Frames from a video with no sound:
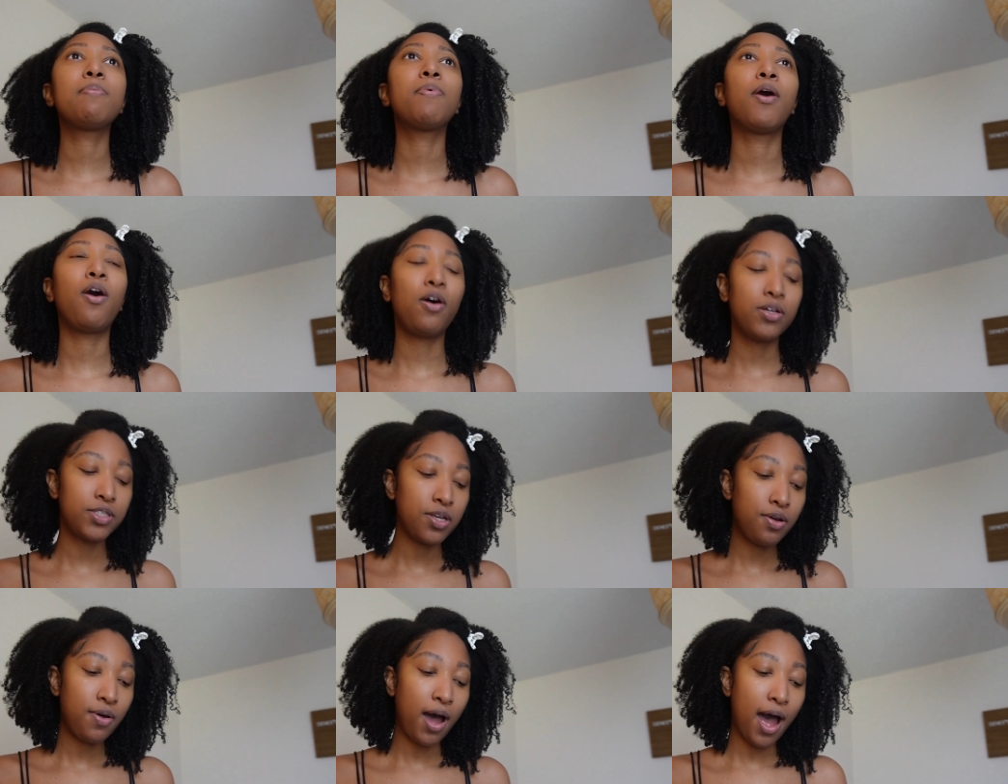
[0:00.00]
But
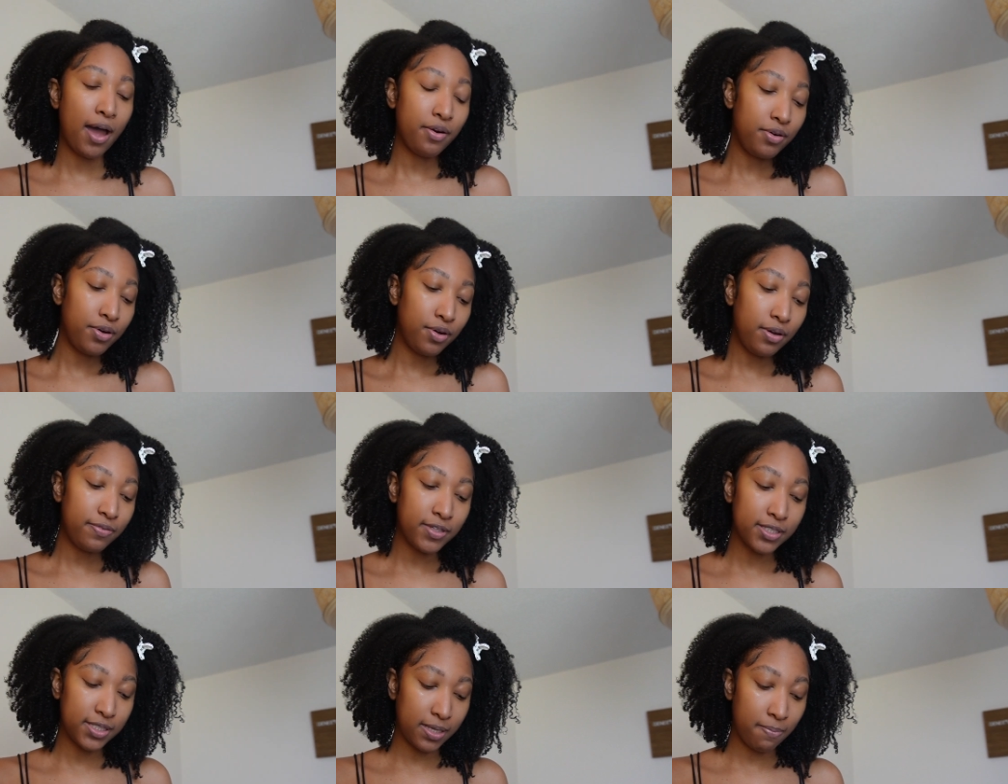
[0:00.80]
also, I don't know if
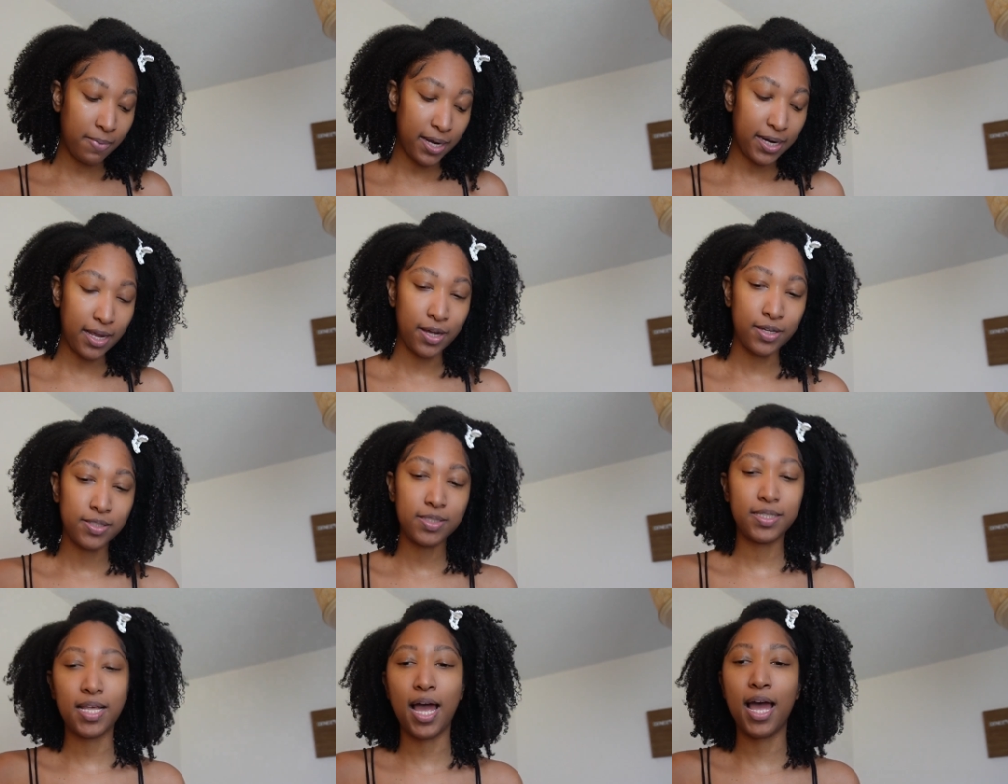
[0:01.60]
there's somebody
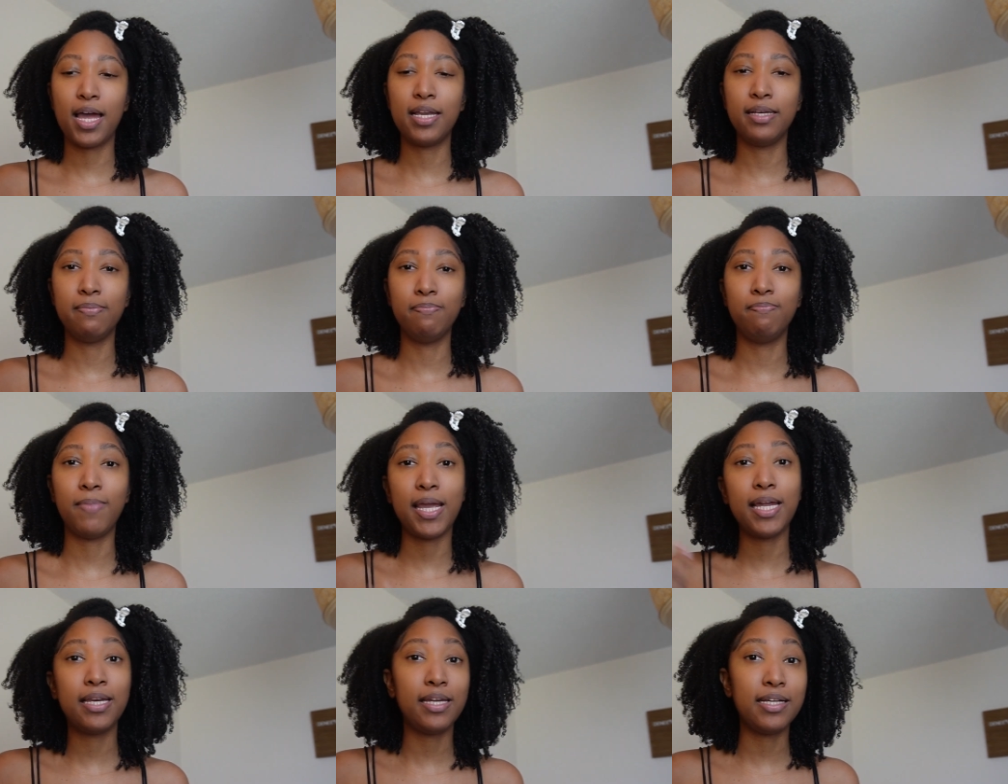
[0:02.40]
else that
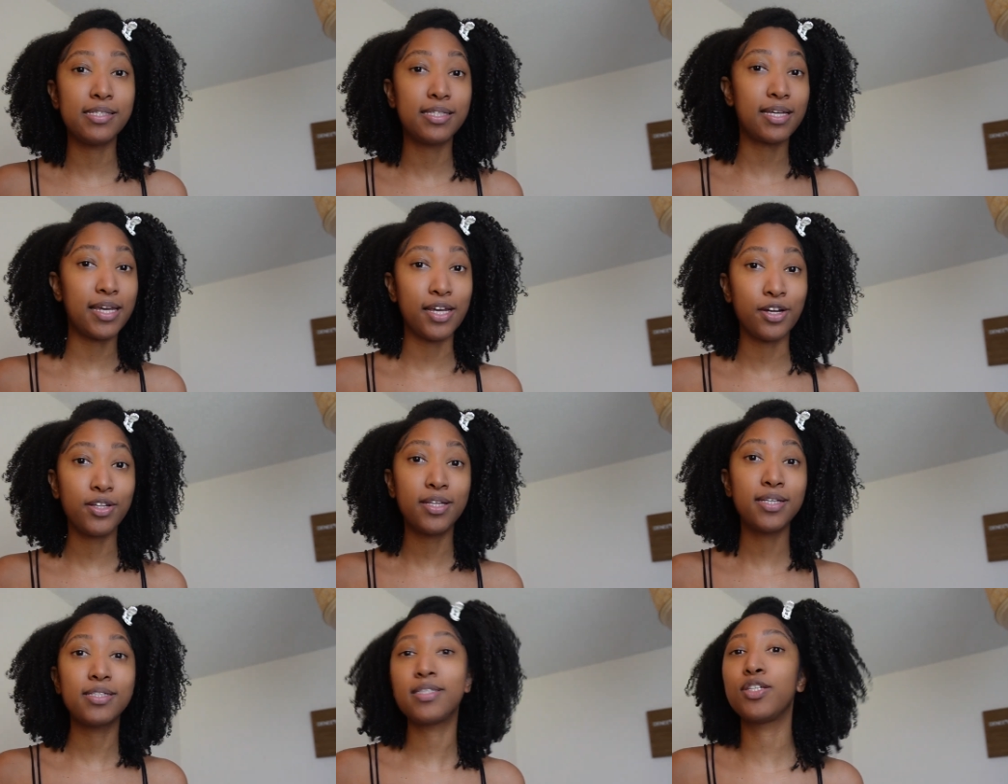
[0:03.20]
may need to hear
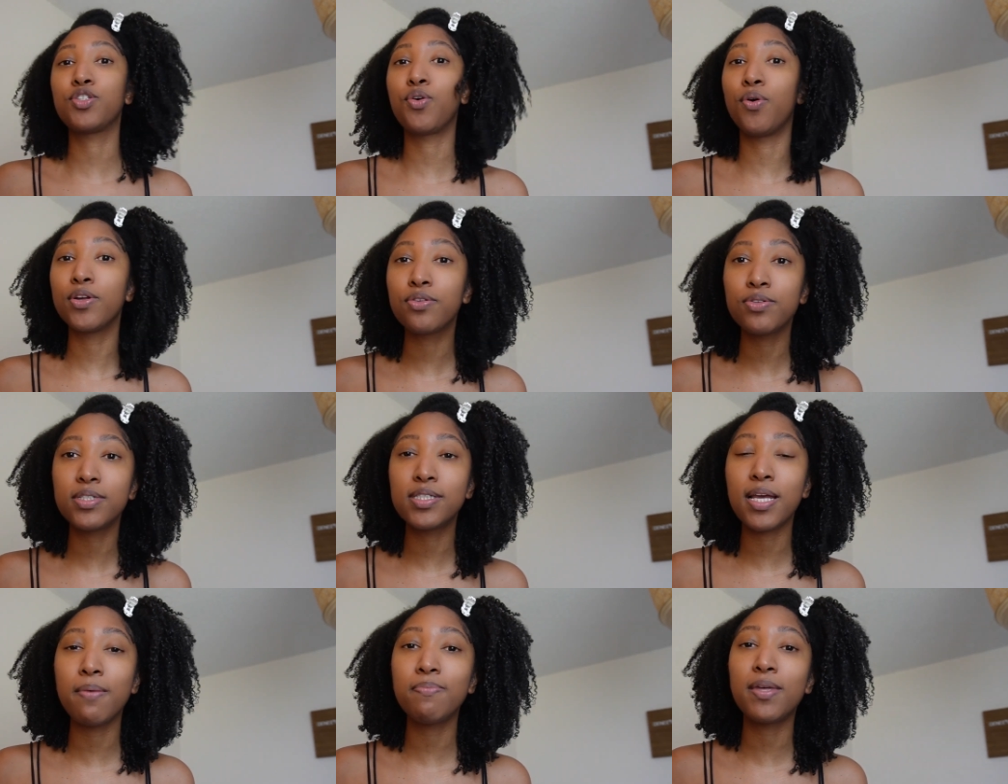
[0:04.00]
this that's going through the
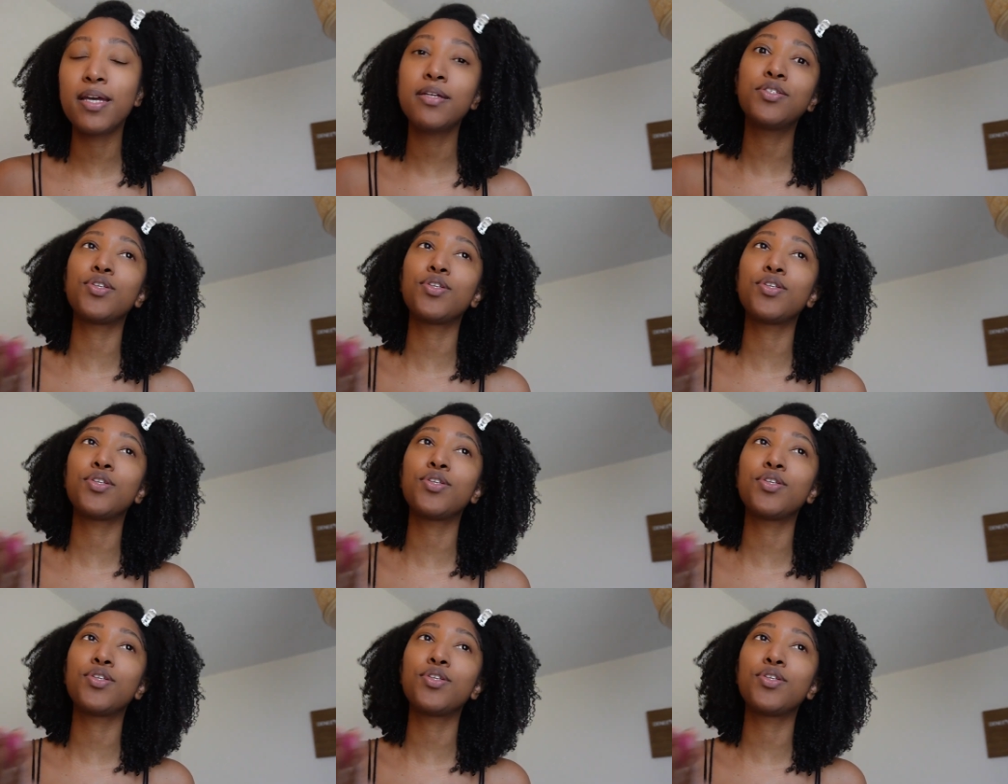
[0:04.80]
same thing.